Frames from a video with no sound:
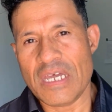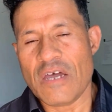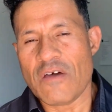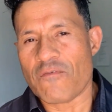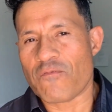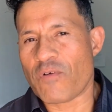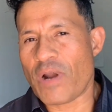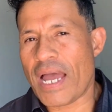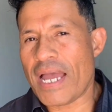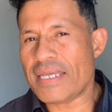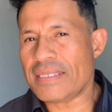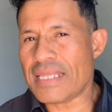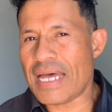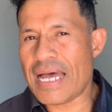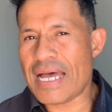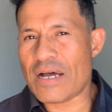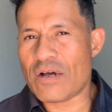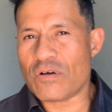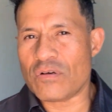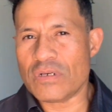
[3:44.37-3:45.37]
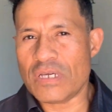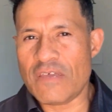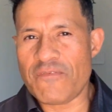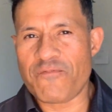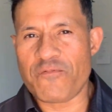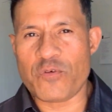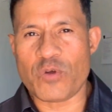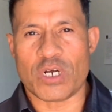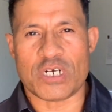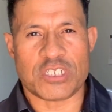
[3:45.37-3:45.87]
Right now,
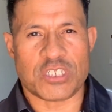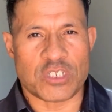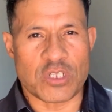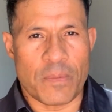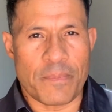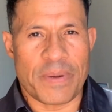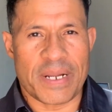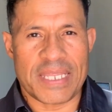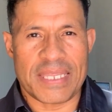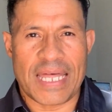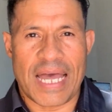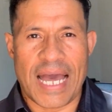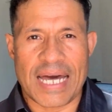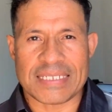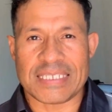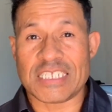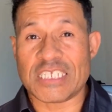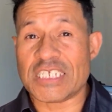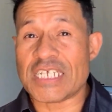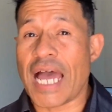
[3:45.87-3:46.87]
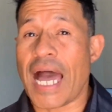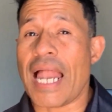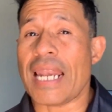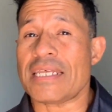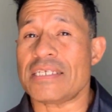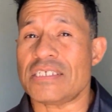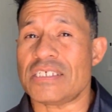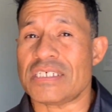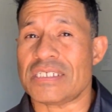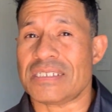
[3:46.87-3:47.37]
if you are somebody that has
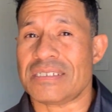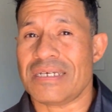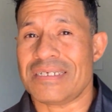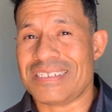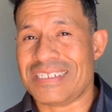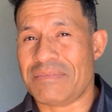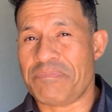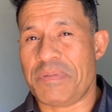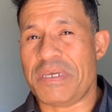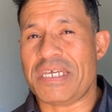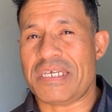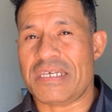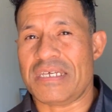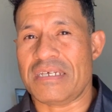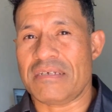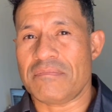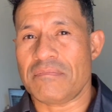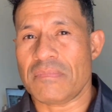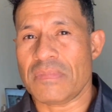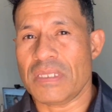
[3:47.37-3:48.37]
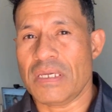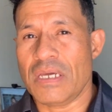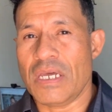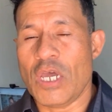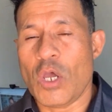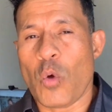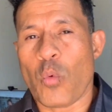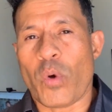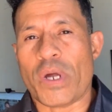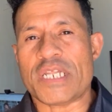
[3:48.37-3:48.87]
challenges speaking,
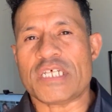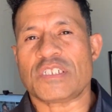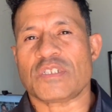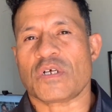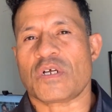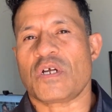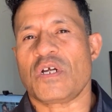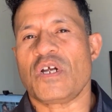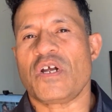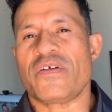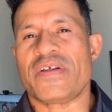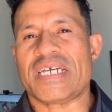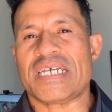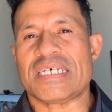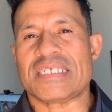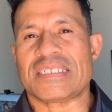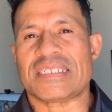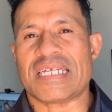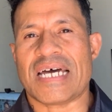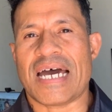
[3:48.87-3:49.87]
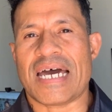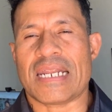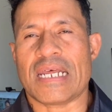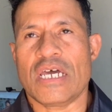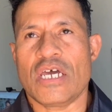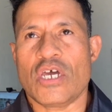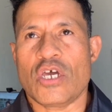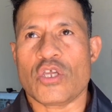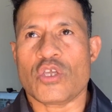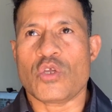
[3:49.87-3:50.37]
what is occurring is
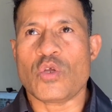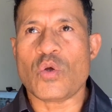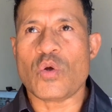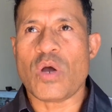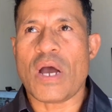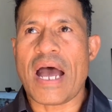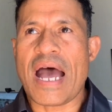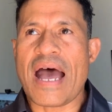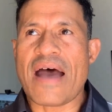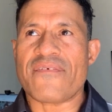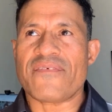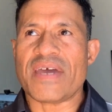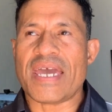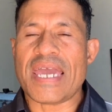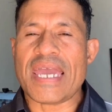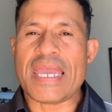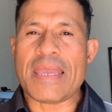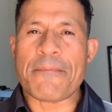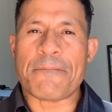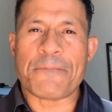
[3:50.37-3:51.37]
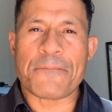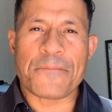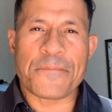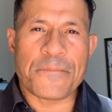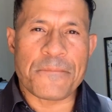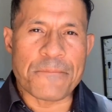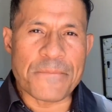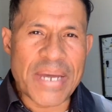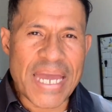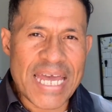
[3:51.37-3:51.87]
that you have a
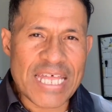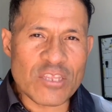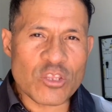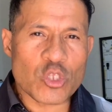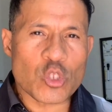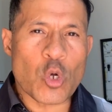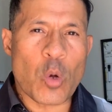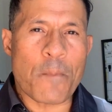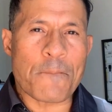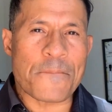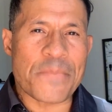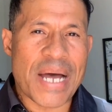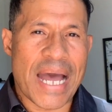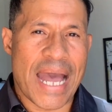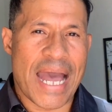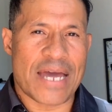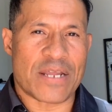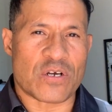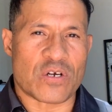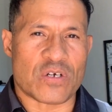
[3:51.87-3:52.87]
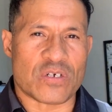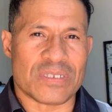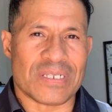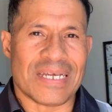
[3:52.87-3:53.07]
mental pattern